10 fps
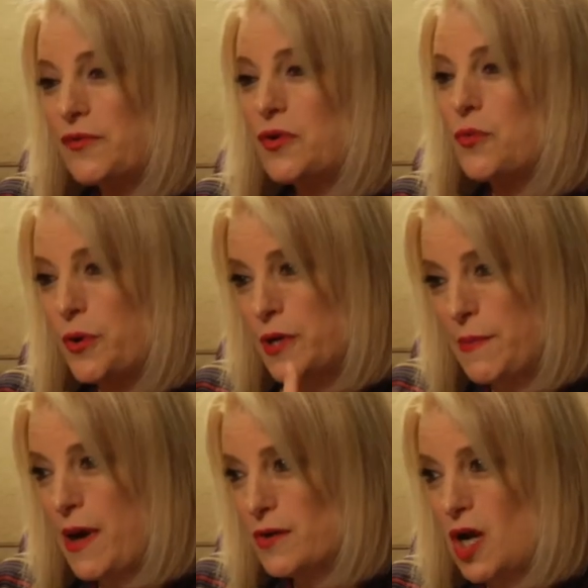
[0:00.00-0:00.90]
if you're worried
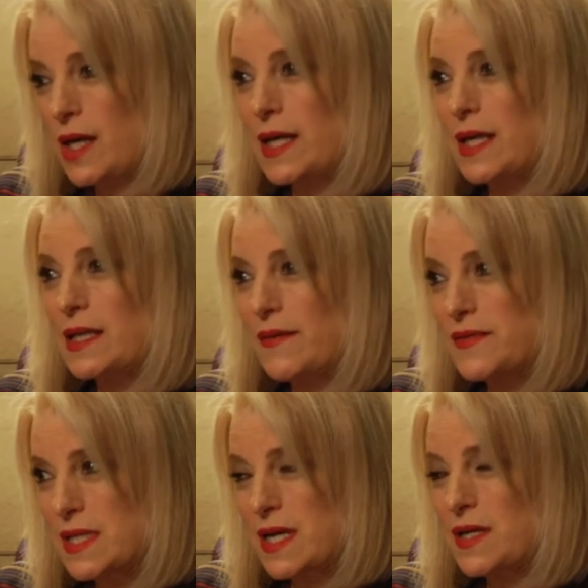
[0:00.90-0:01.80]
about not getting
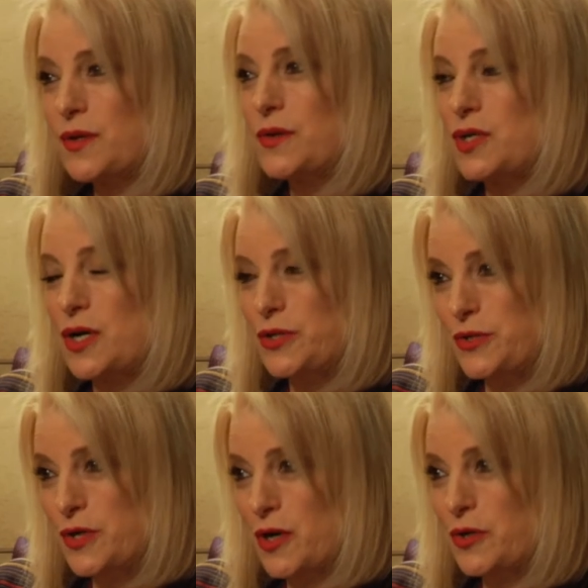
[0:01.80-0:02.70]
enough sun, you can talk to
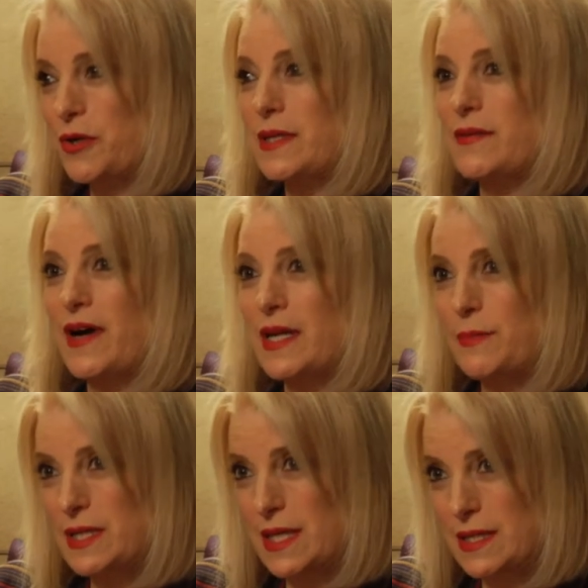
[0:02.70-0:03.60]
your doctor, get the
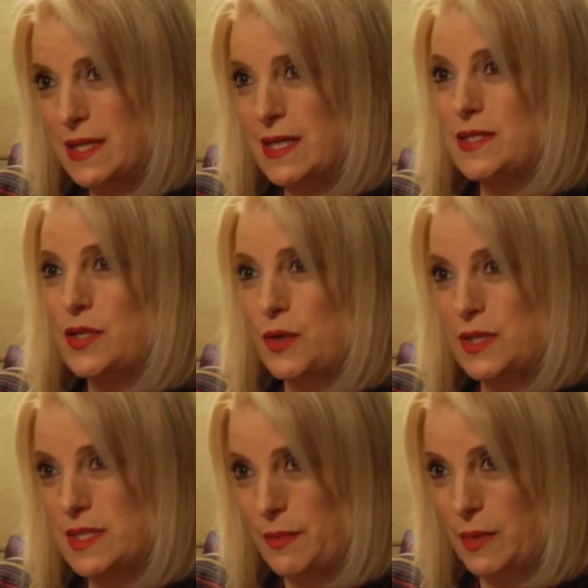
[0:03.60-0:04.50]
vitamin D test, and you
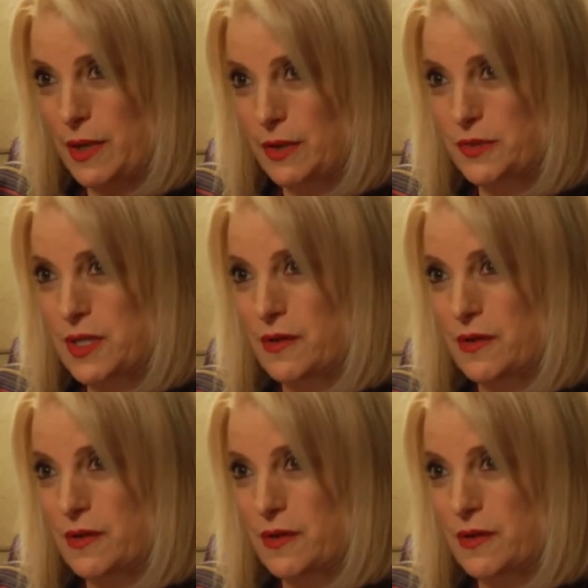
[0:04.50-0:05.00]
can supplement yourself.